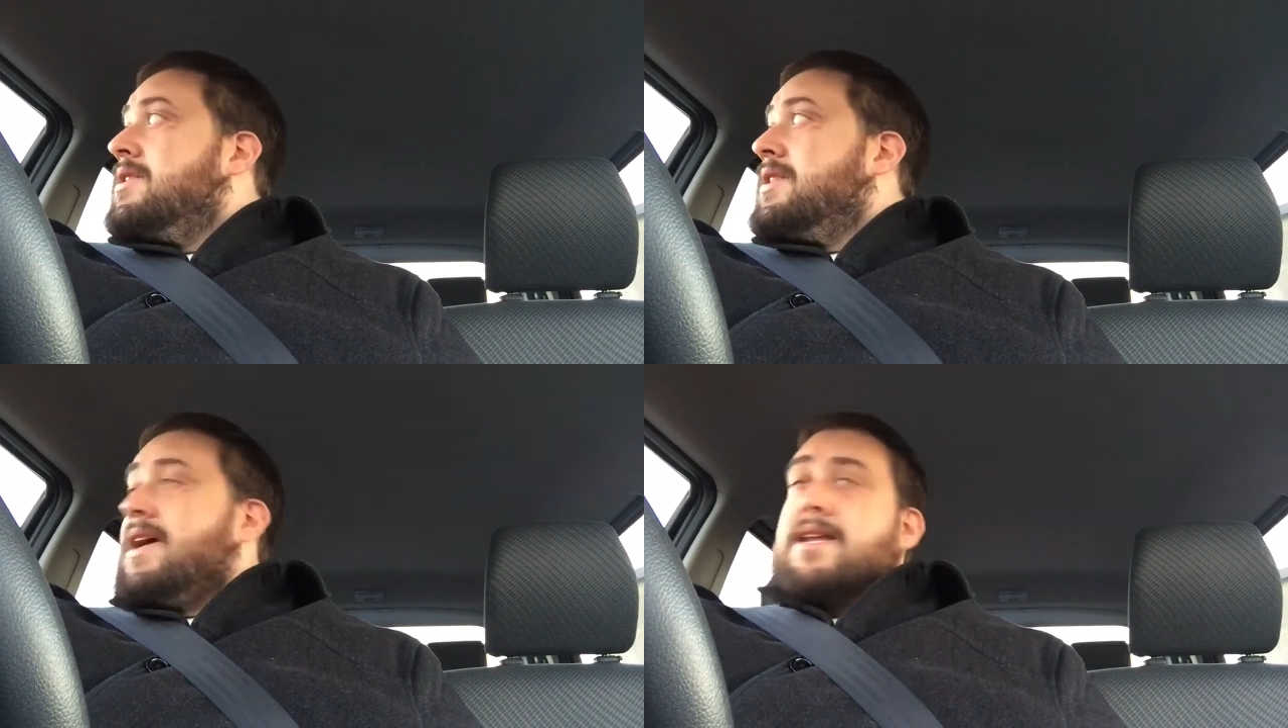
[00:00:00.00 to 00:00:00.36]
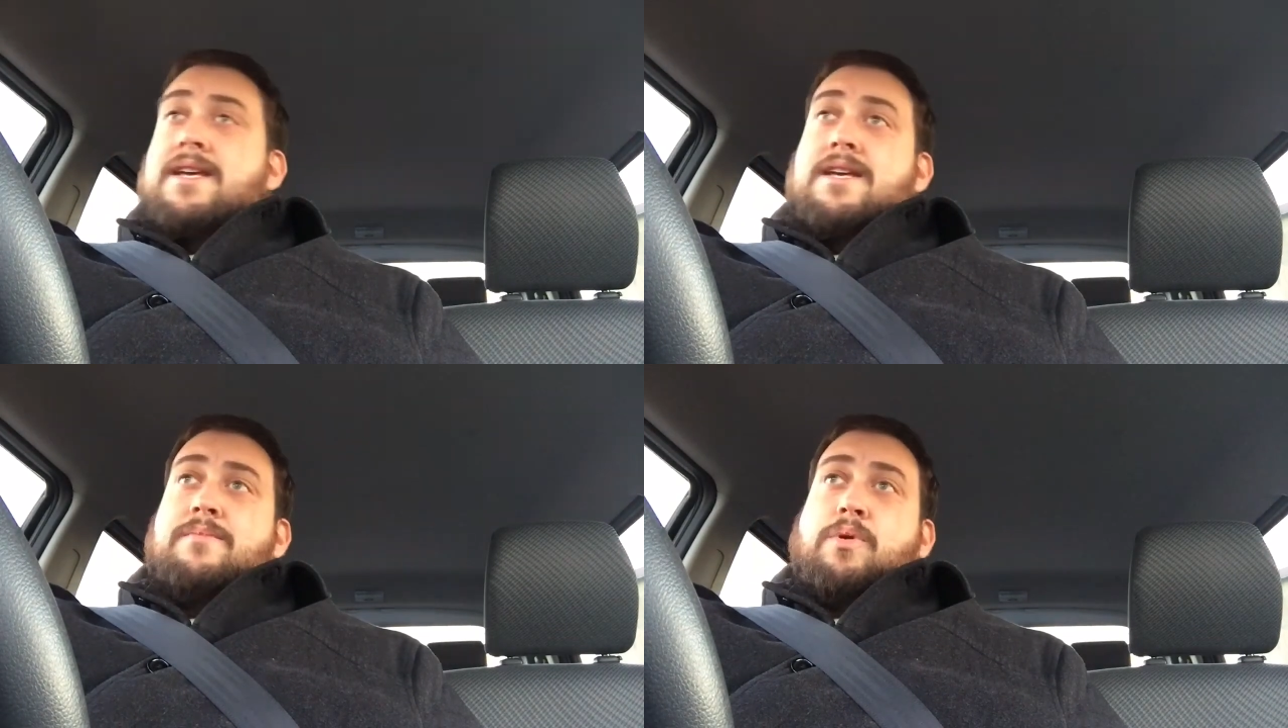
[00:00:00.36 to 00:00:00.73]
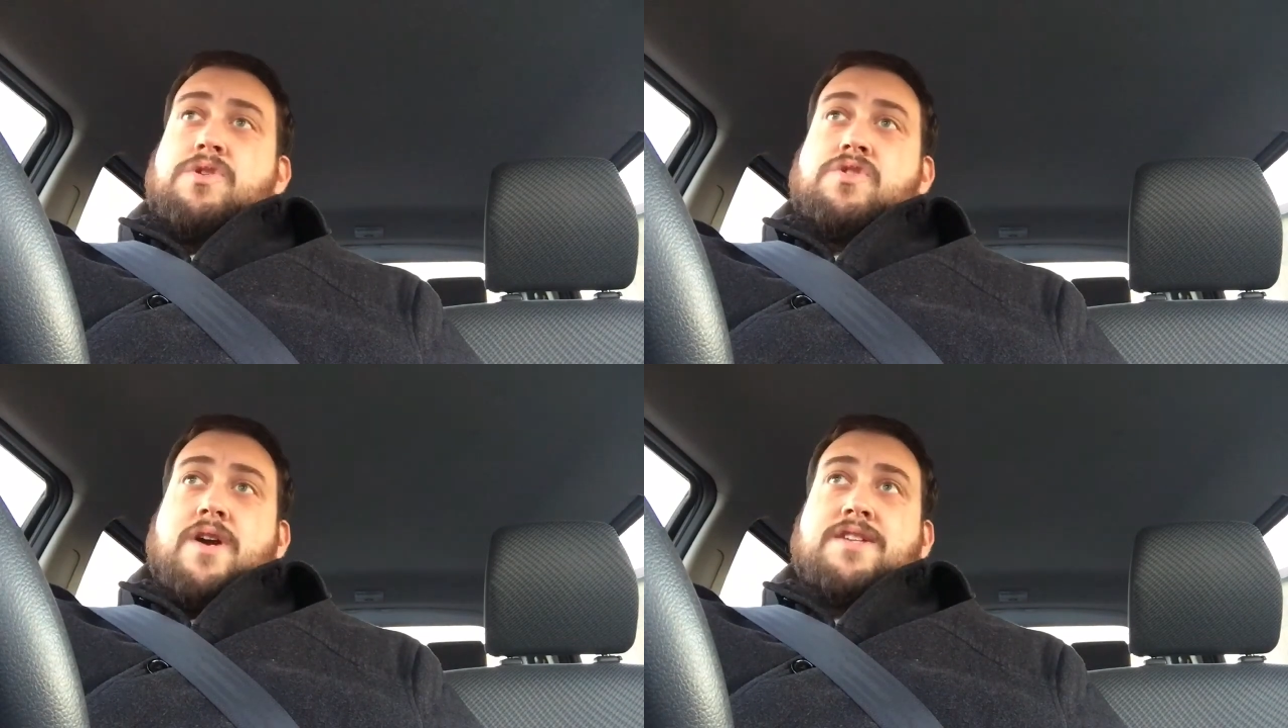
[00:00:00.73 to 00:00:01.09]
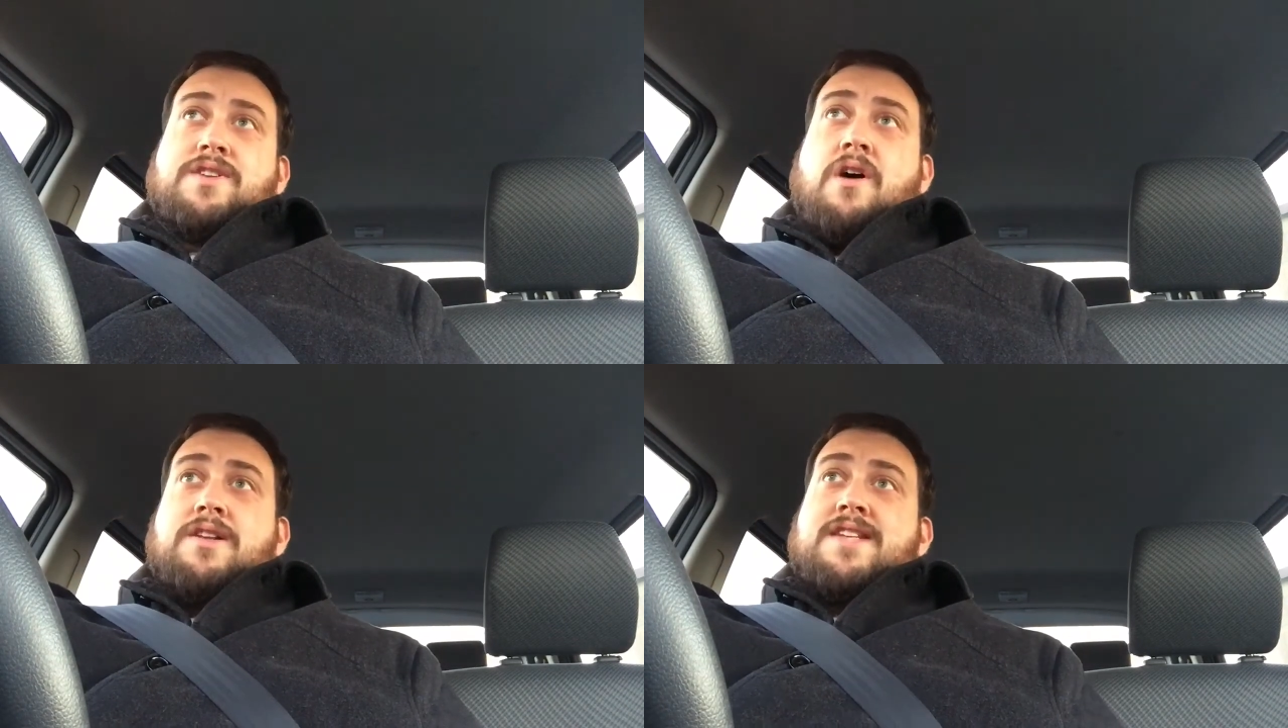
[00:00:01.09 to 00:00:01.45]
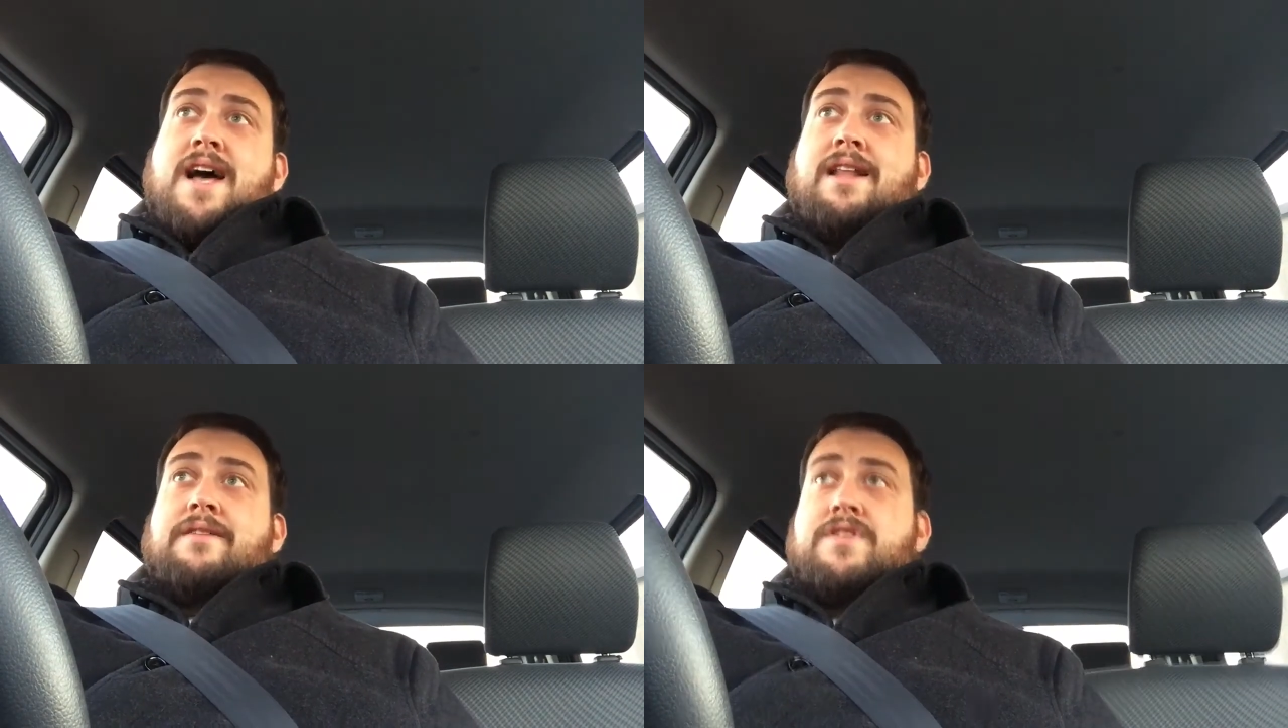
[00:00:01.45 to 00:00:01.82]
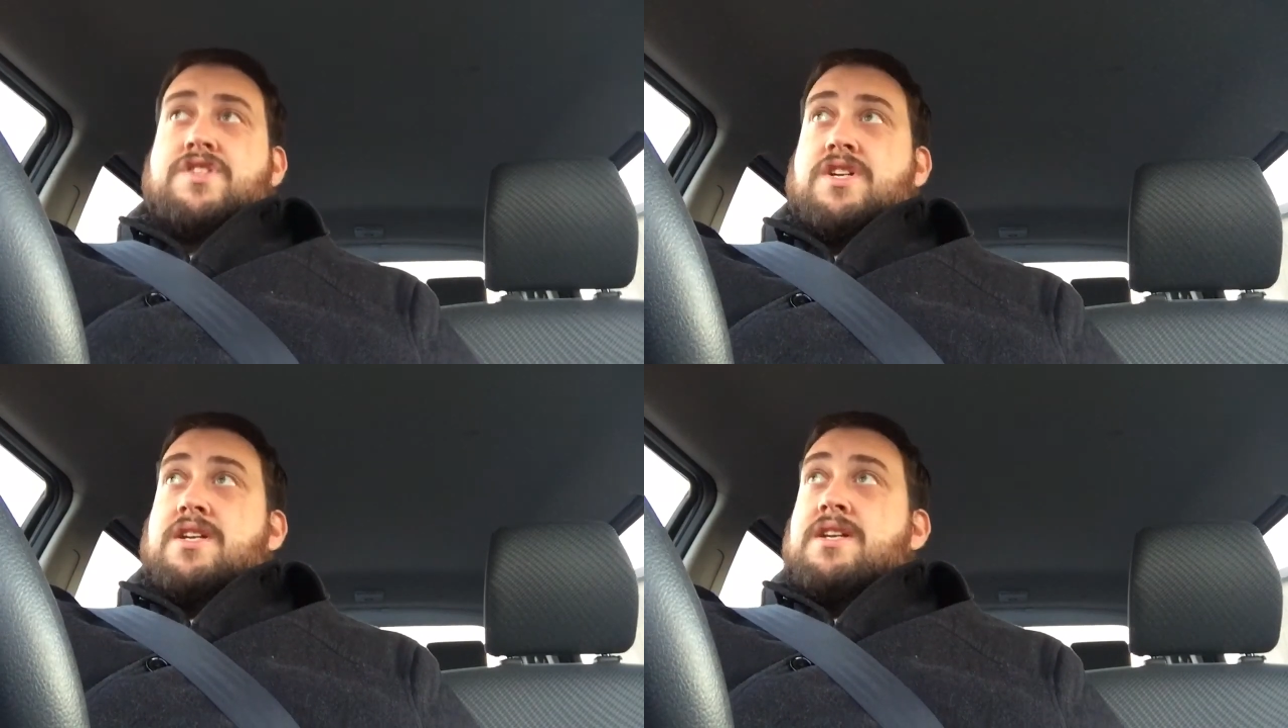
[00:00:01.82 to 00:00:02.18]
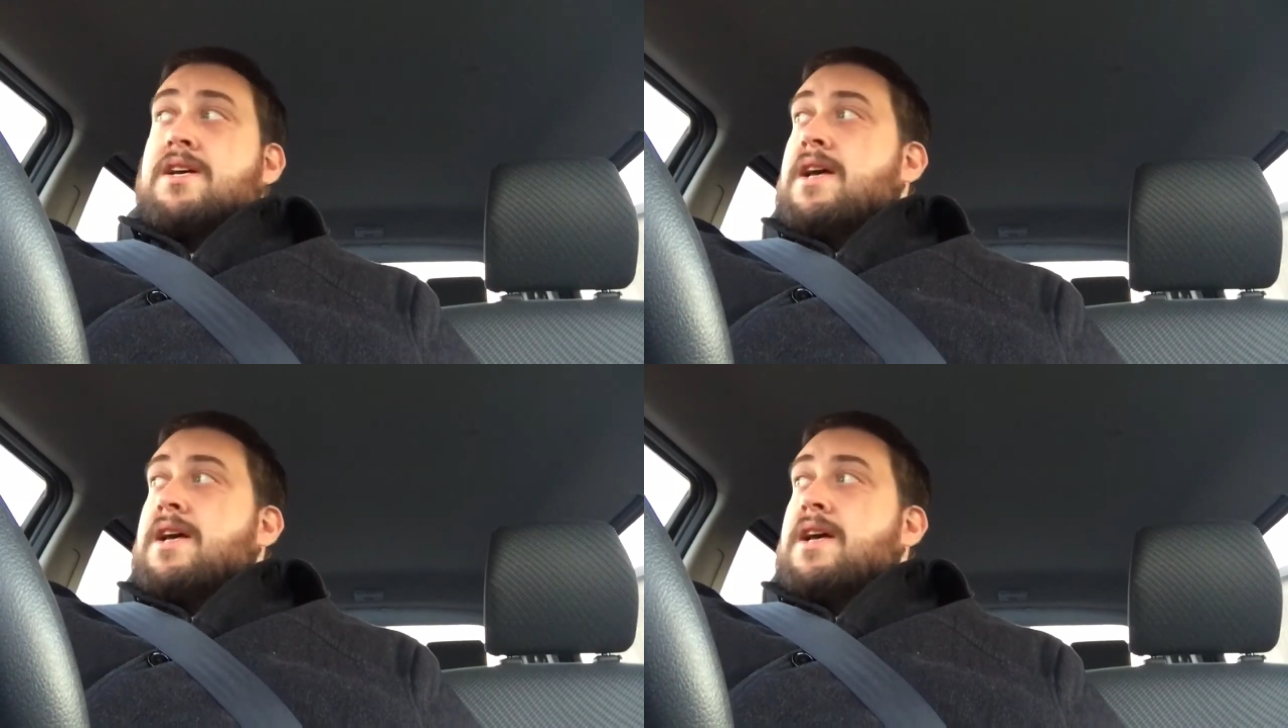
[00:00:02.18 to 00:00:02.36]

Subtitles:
that he portrays on television.